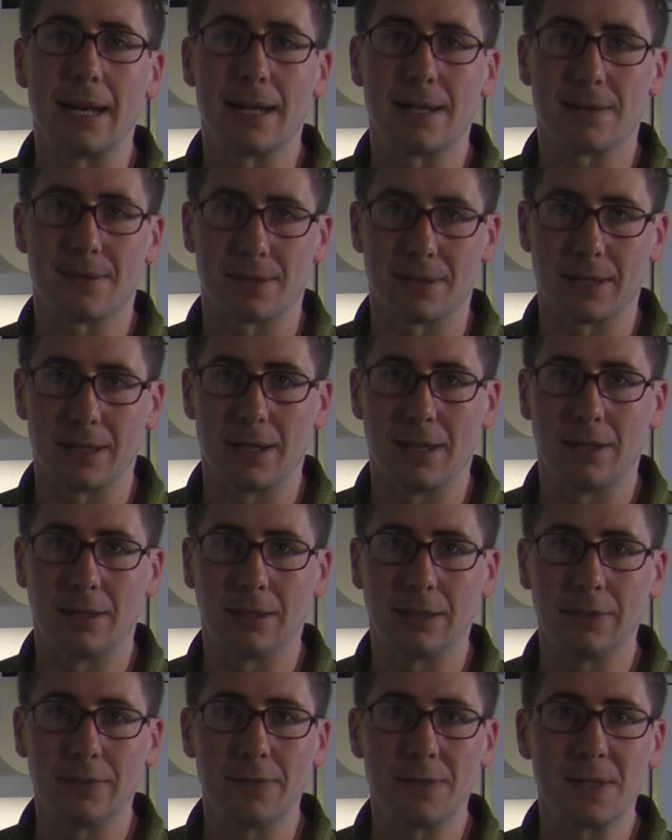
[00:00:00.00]
as are the
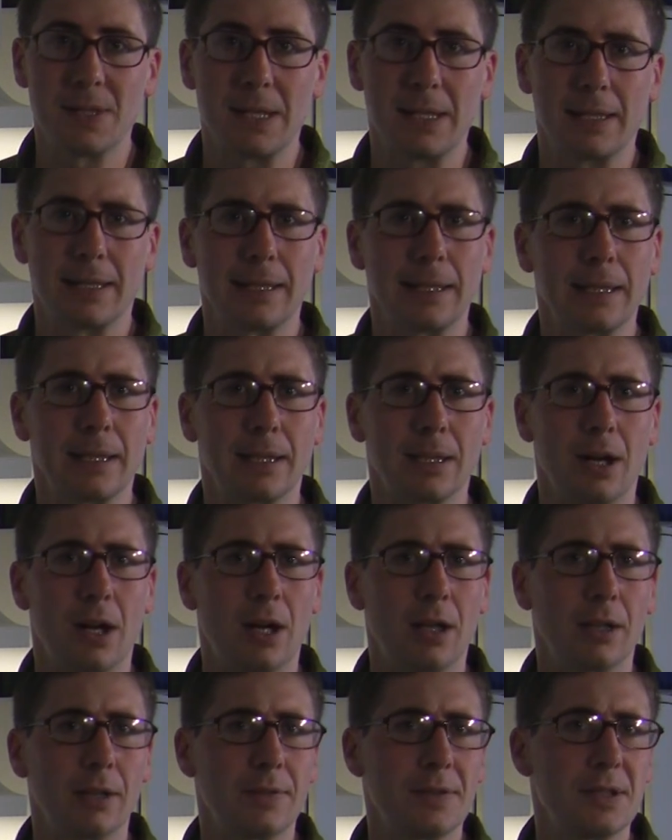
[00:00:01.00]
olives. I think the
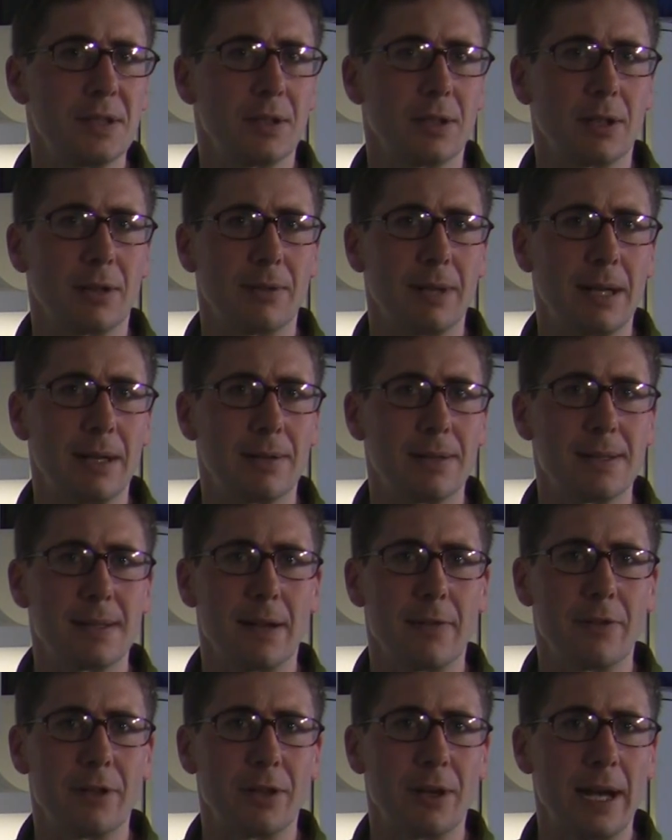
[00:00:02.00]
olives took around
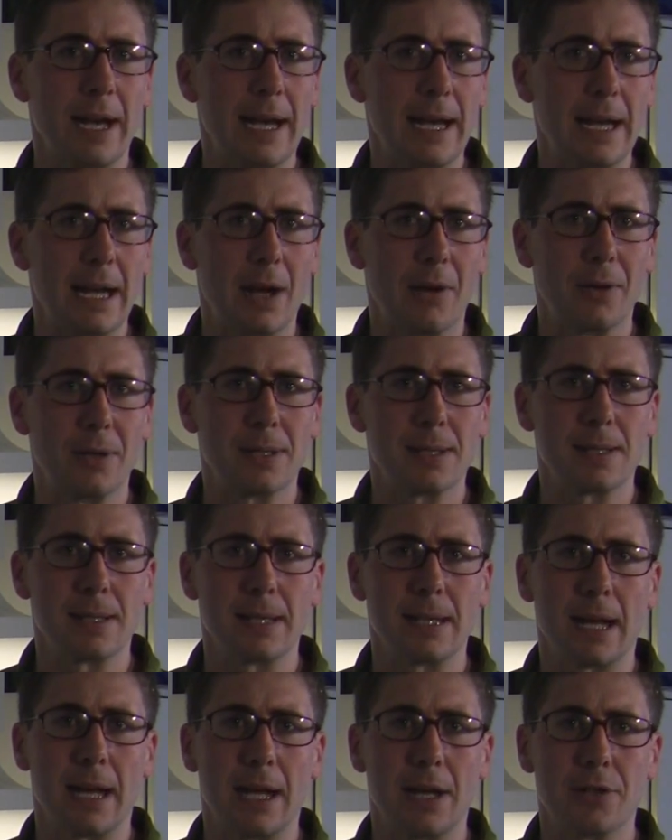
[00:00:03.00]
7 or 8 hours to
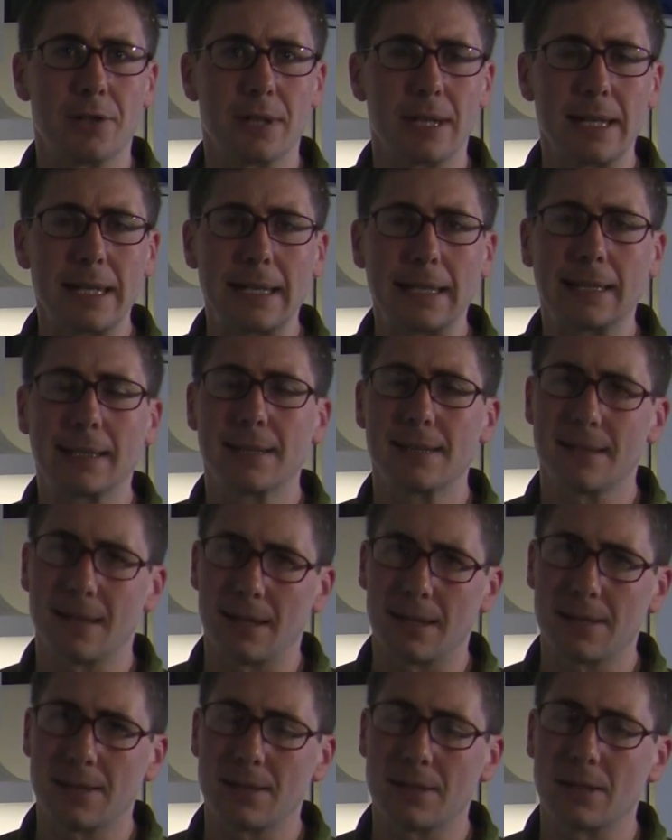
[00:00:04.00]
dehydrate. The
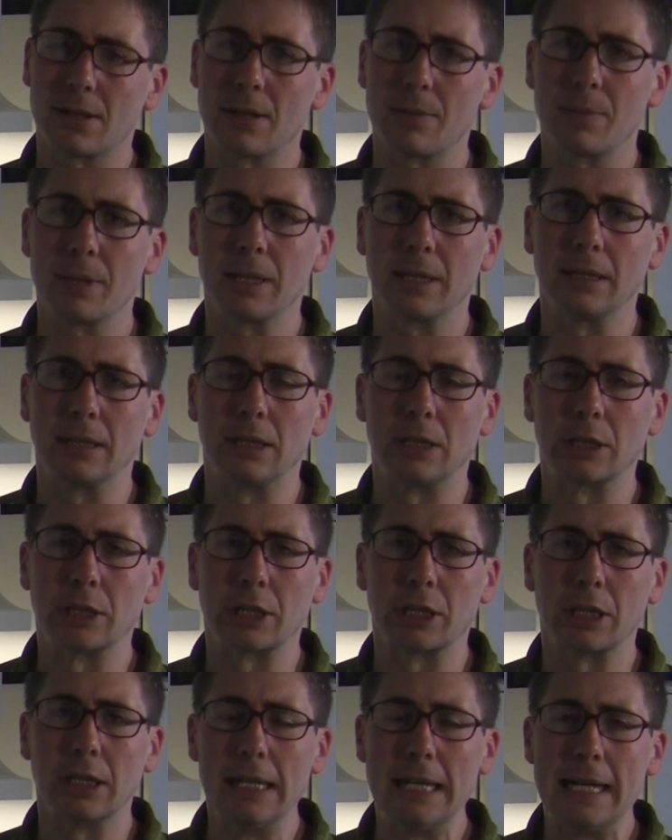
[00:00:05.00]
sauce took a bit
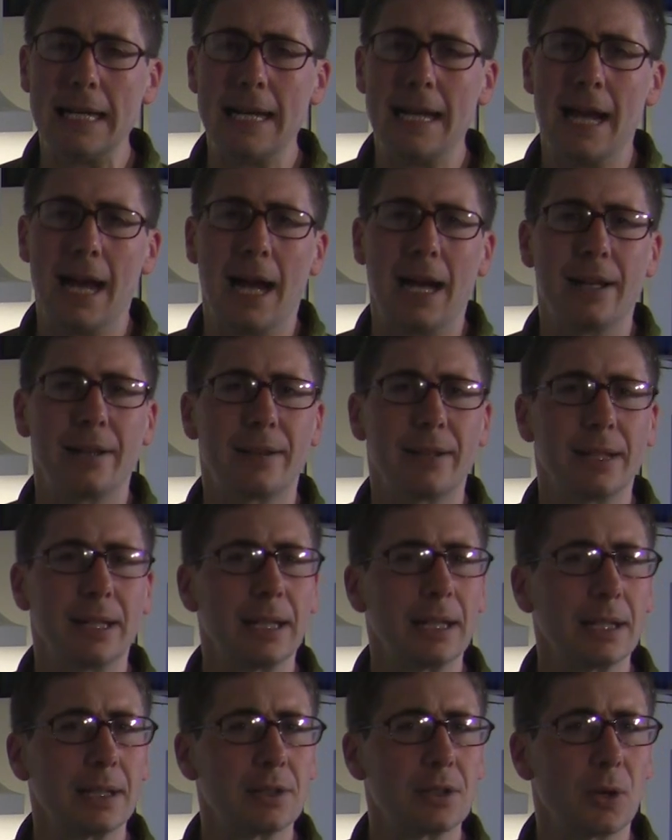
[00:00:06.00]
longer. I
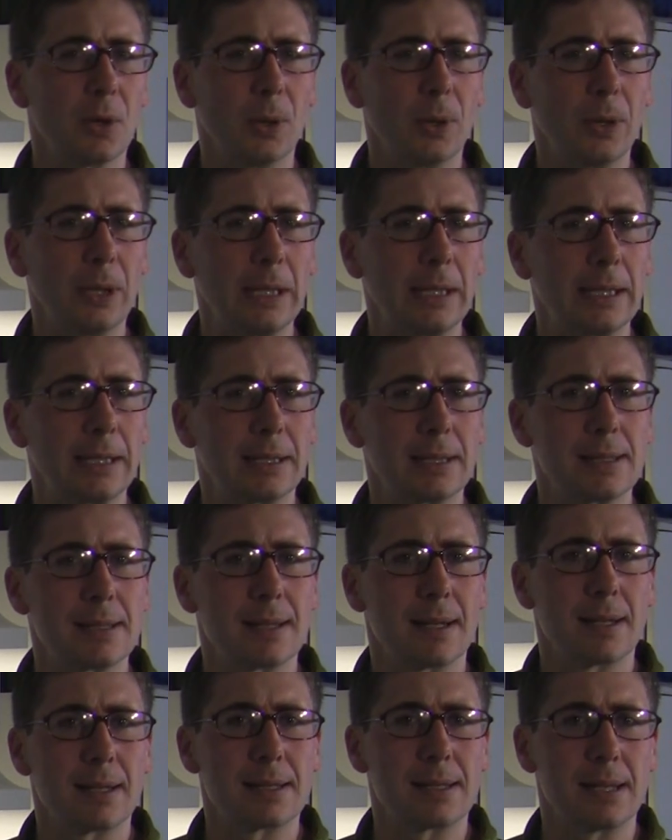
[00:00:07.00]
think in total I let the
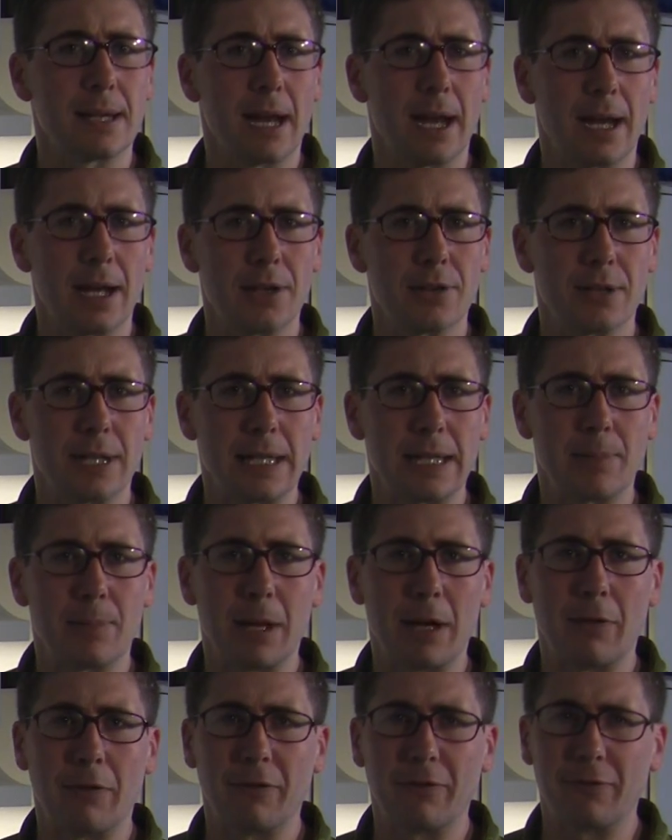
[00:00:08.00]
sauce dehydrate
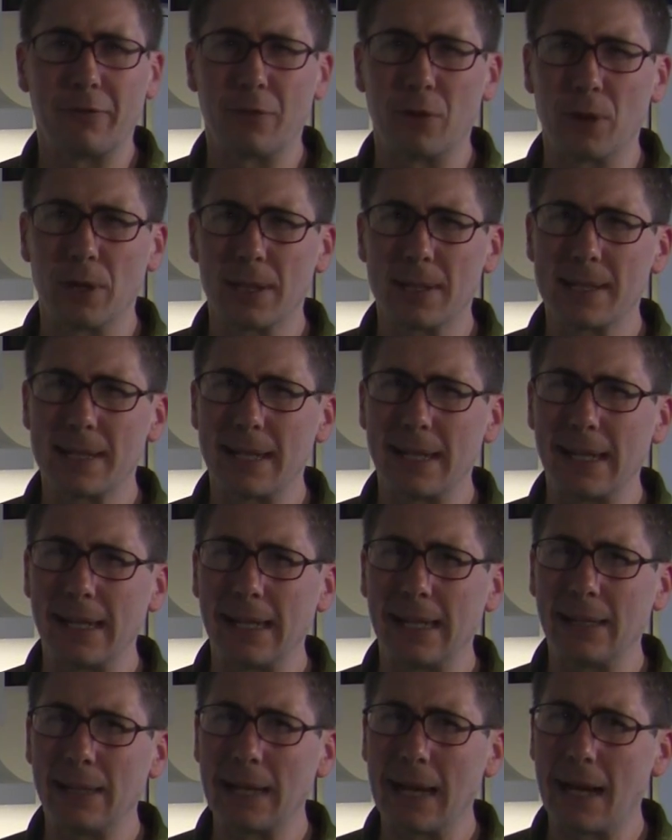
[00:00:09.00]
about
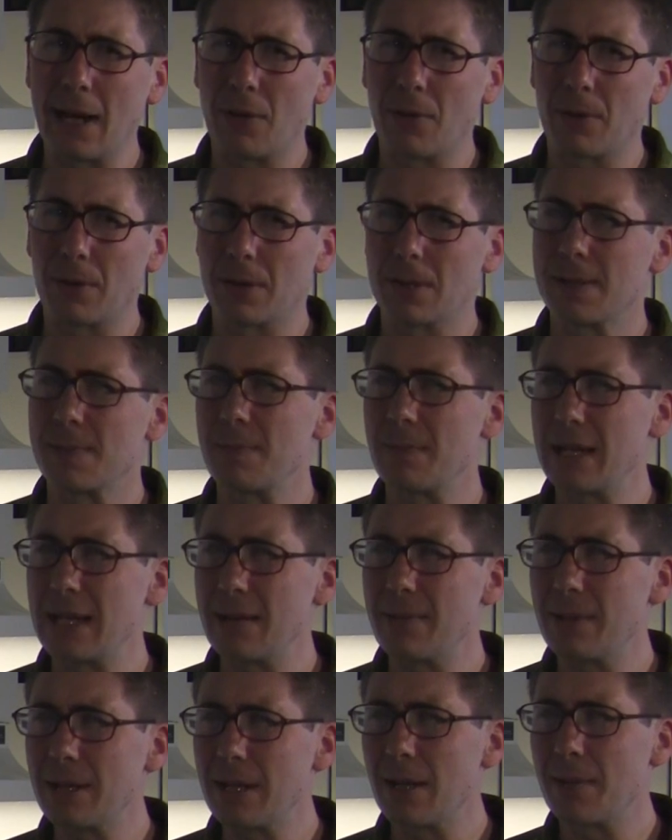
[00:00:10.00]
14 hours,
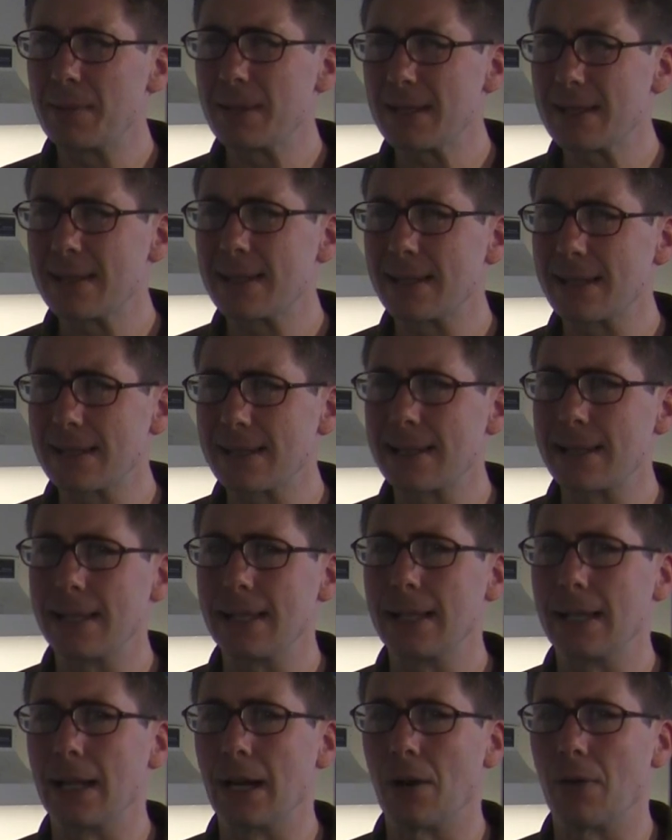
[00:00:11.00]
maybe up to
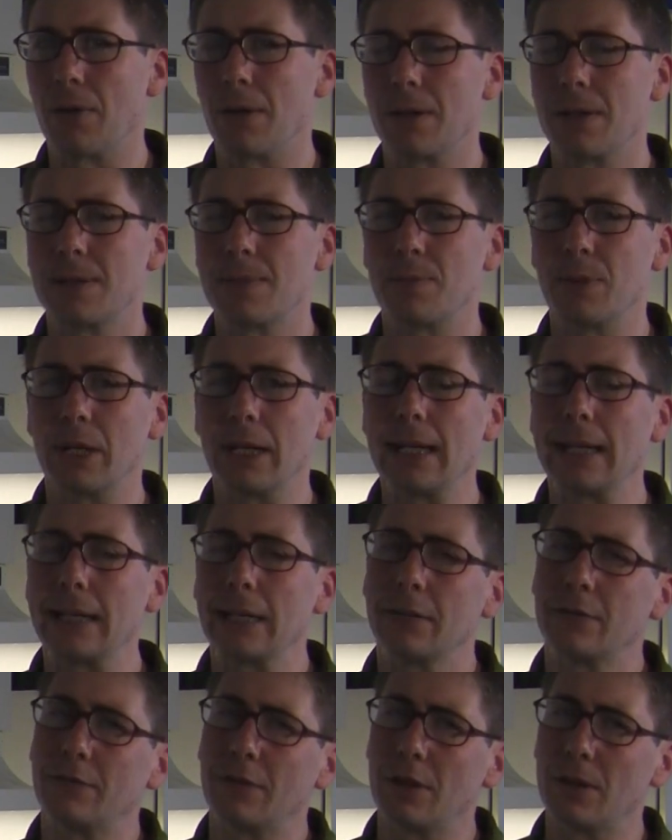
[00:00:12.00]
16 hours. But I
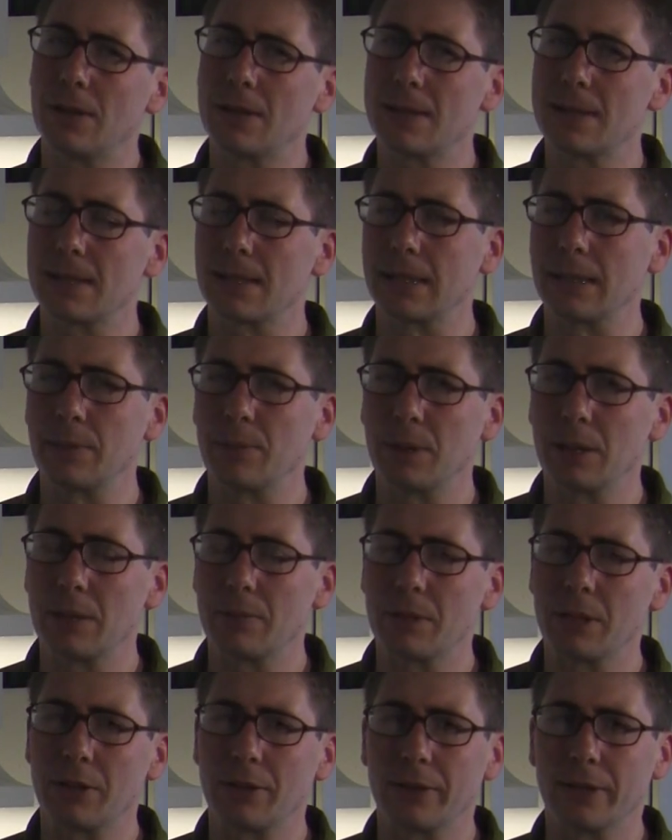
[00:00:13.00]
did fall asleep in the
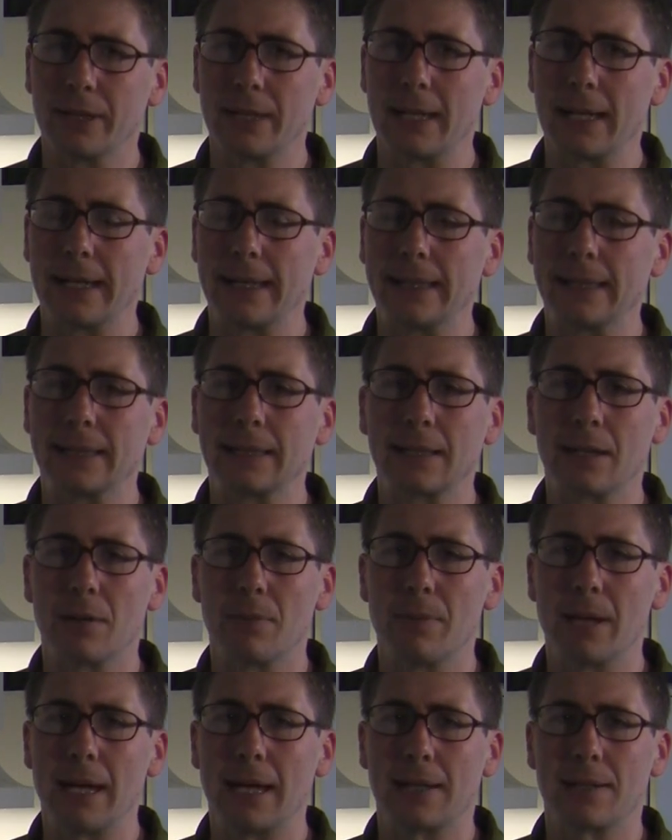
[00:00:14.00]
middle of the night and
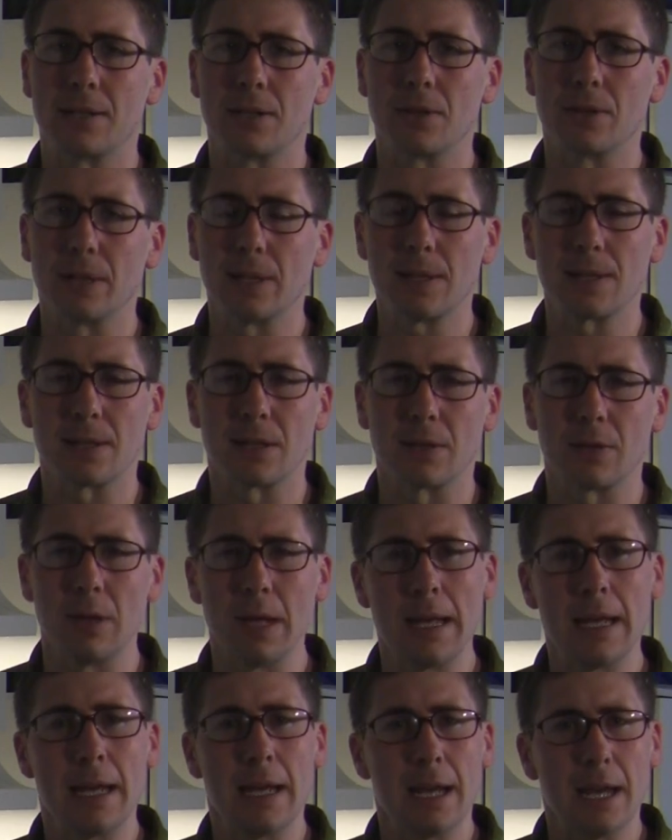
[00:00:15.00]
come back to it, so
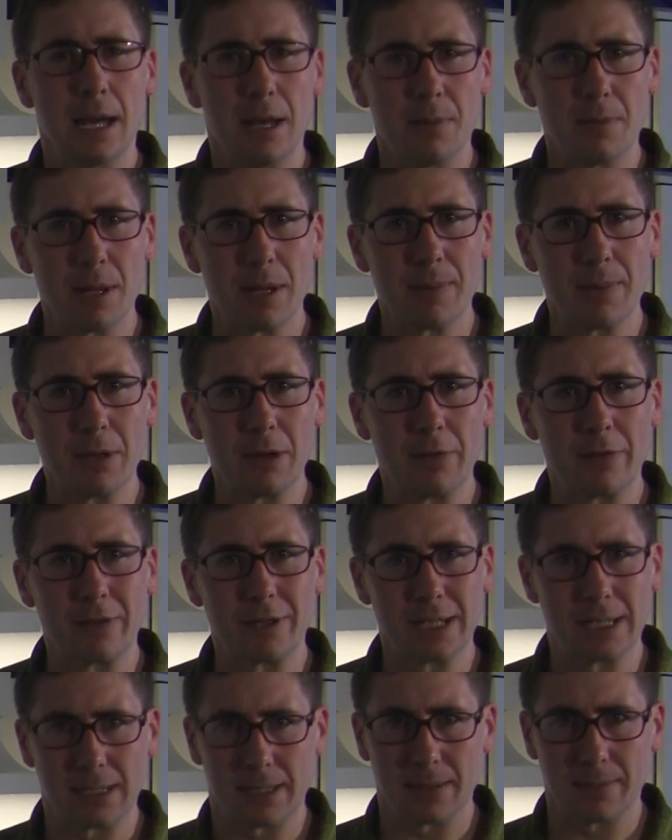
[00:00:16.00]
it may be
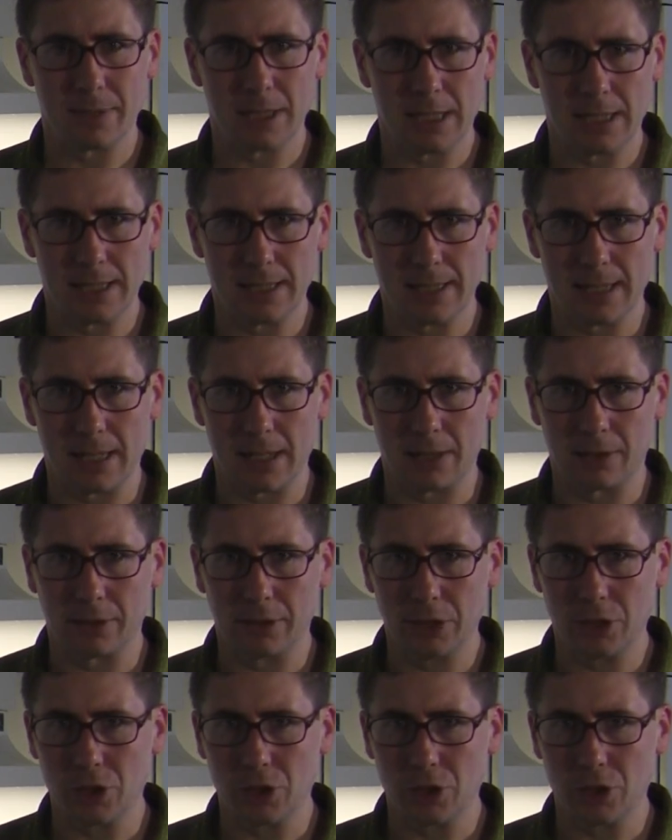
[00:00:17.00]
overdone, I'm not entirely